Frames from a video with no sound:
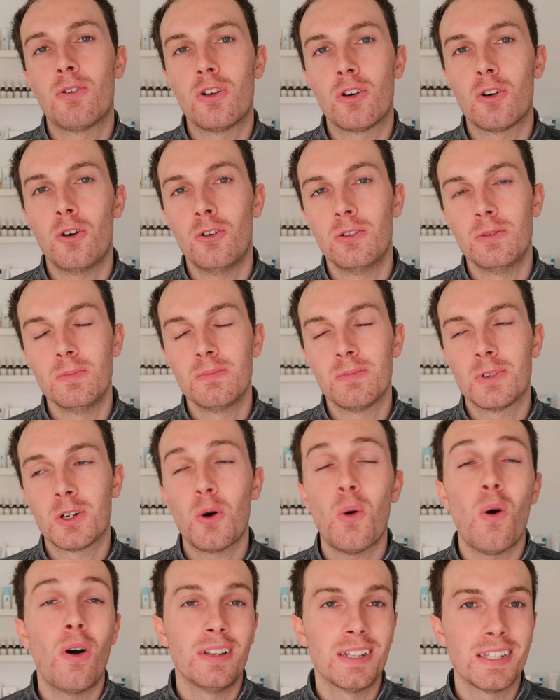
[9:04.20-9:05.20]
I'm gonna call them
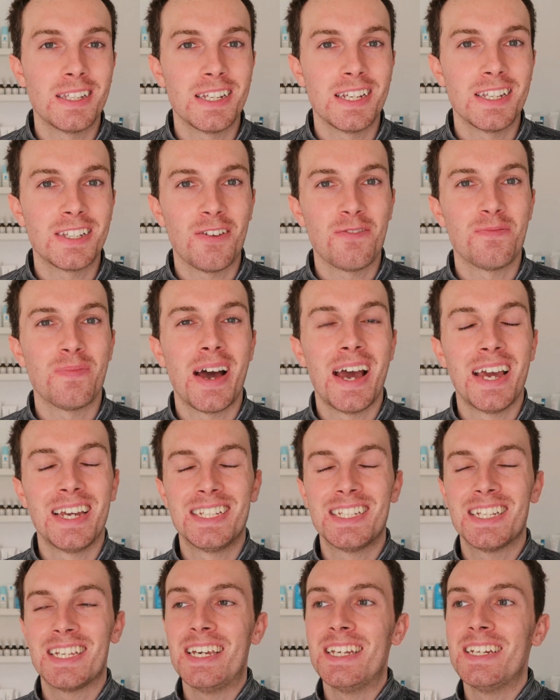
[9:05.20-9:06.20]
qualities of my
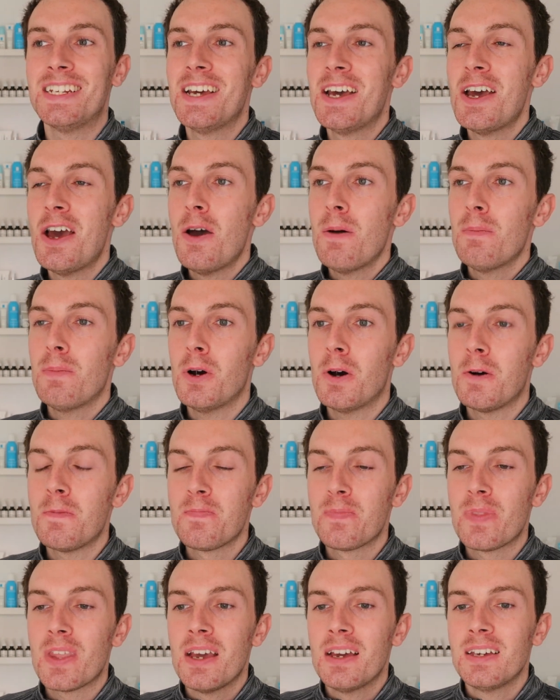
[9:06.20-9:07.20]
skin.
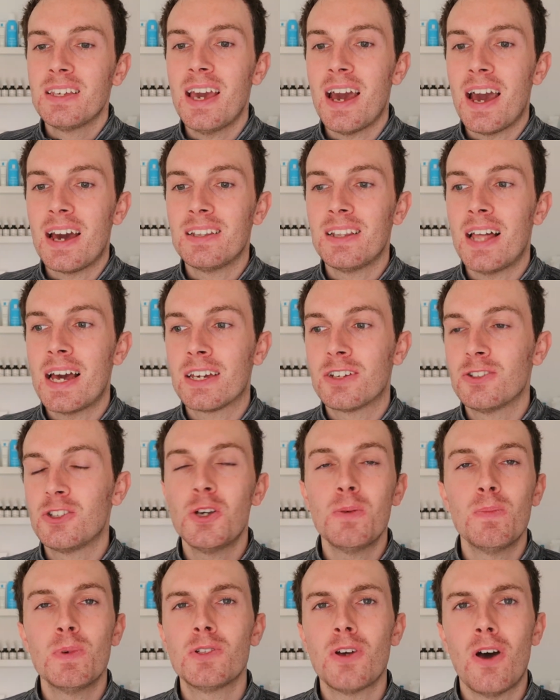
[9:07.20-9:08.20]
But yeah, like
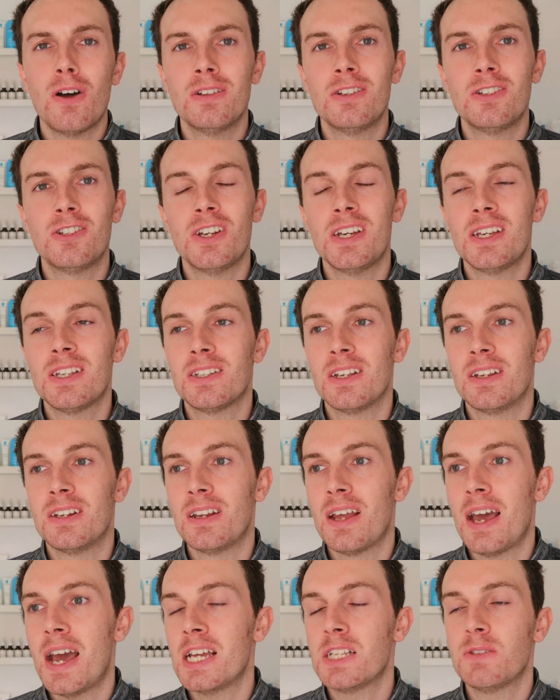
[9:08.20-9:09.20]
dermatologists
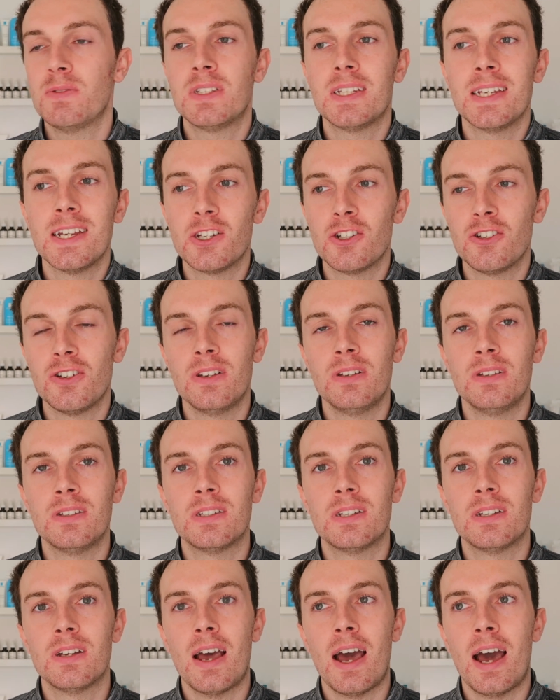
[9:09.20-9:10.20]
and
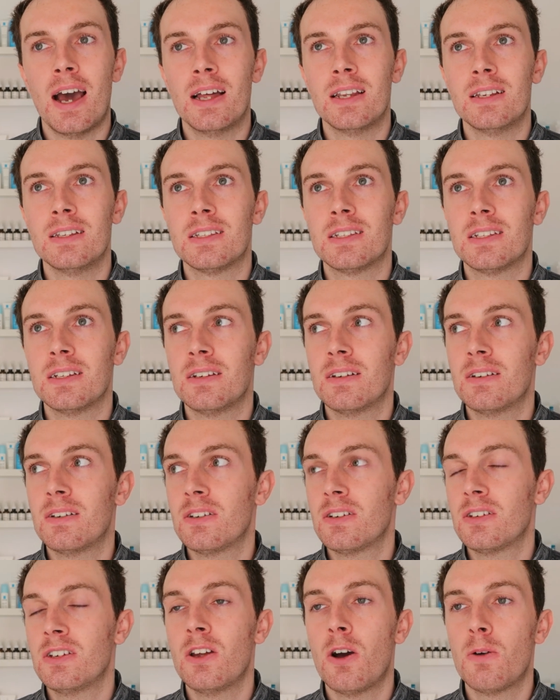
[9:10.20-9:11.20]
estheticians and,
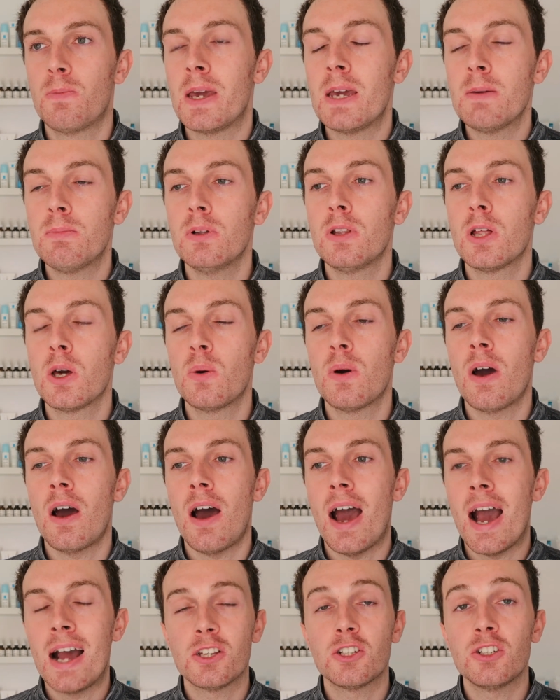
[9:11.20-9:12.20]
you know, people who
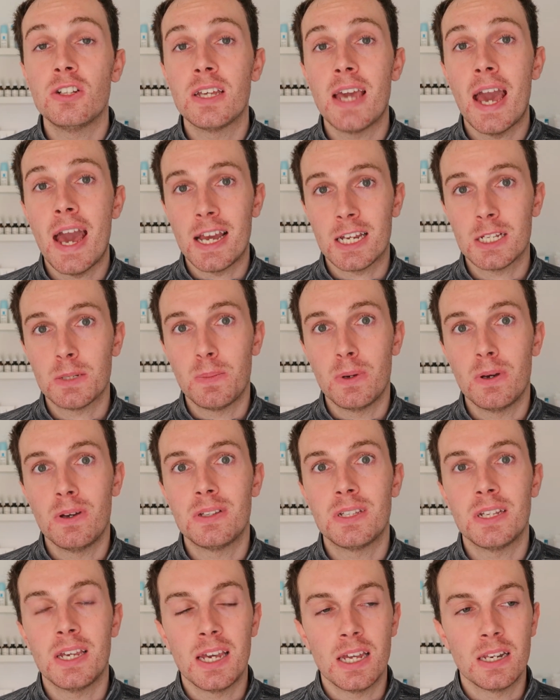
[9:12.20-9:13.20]
are actually
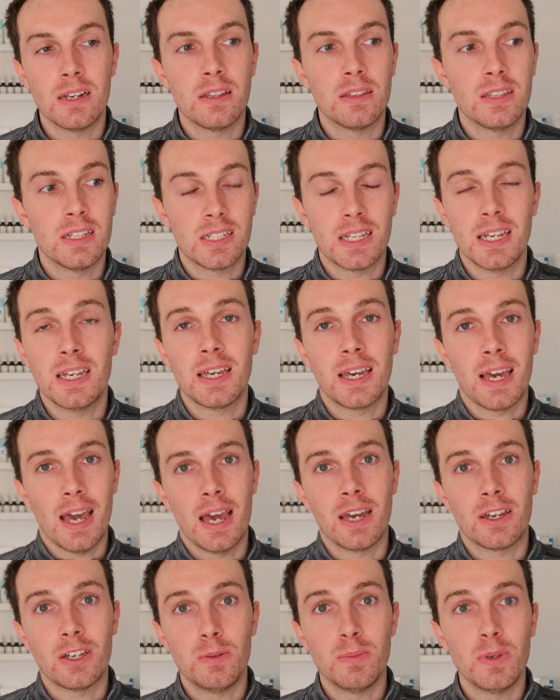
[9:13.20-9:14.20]
experts in the
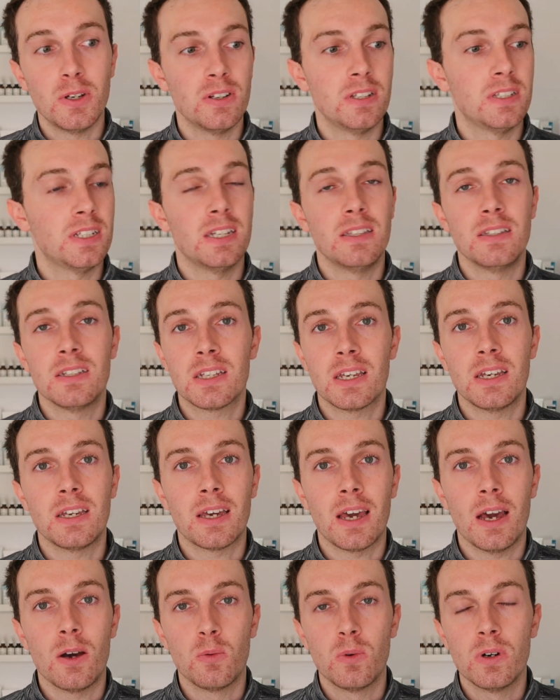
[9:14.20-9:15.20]
skincare community and the
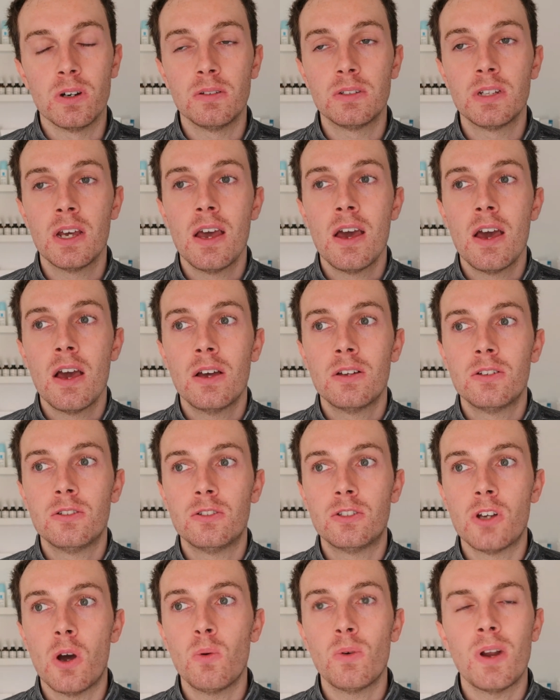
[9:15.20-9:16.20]
skincare world
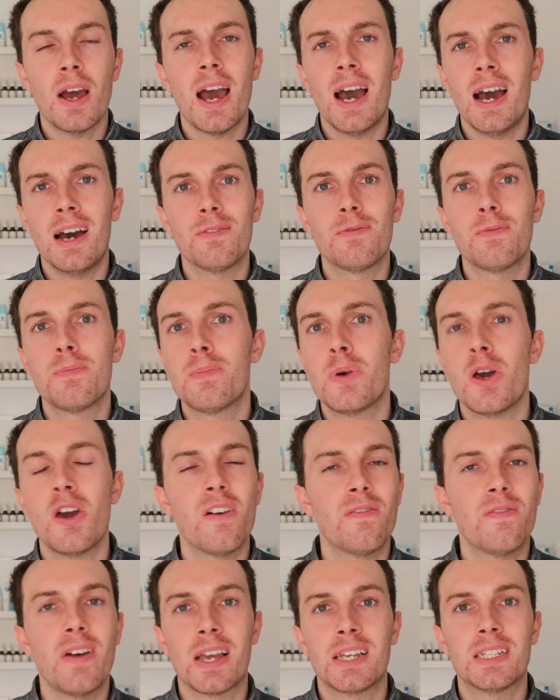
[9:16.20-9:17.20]
don't have
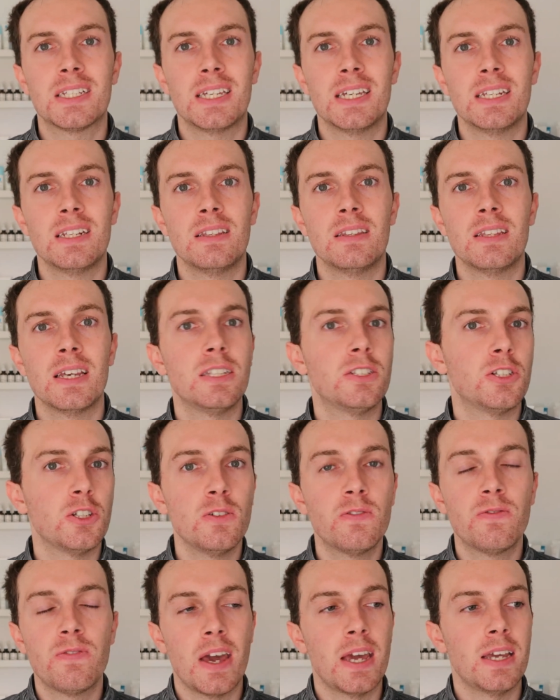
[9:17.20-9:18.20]
perfect skin, and they
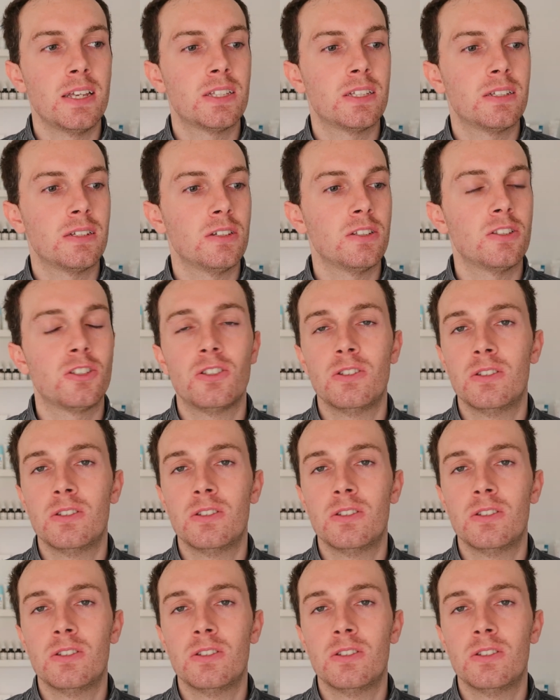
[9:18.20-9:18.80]
do face